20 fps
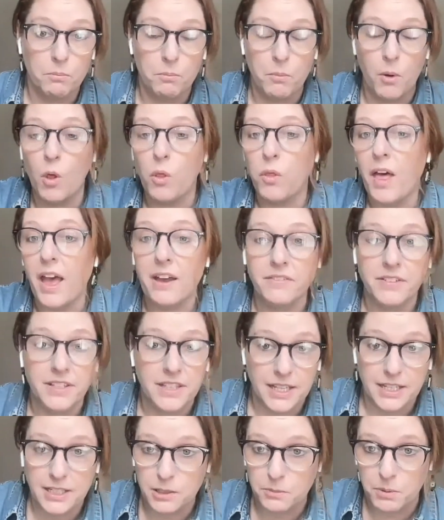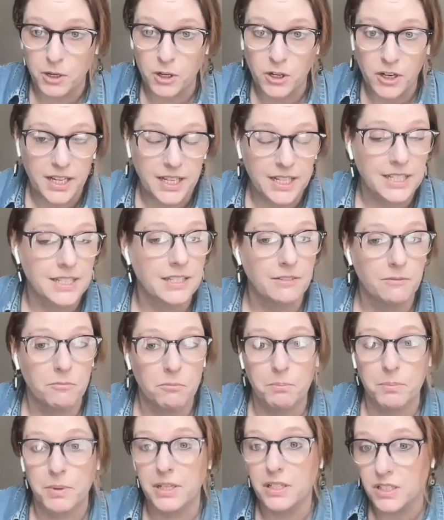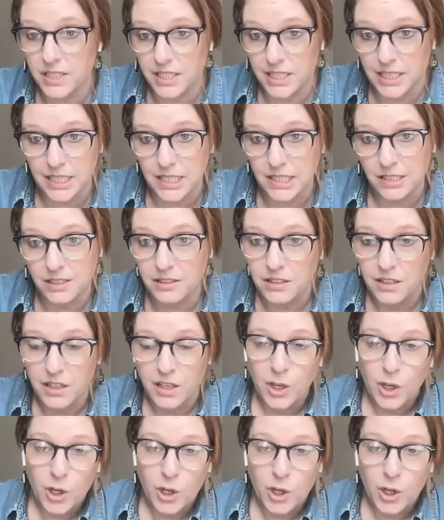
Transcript: both having the experience of building,